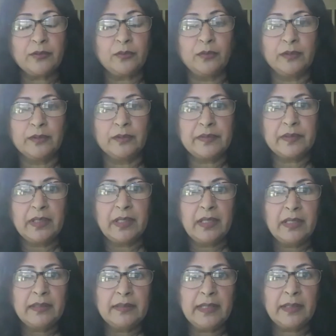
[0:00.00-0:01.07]
schools
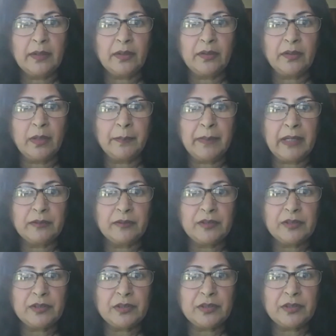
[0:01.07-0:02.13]
that are about
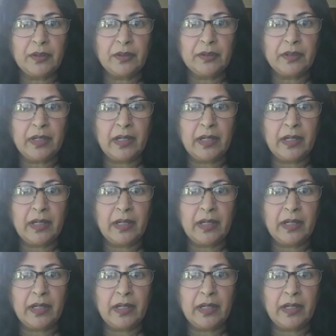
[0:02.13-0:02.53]
to start.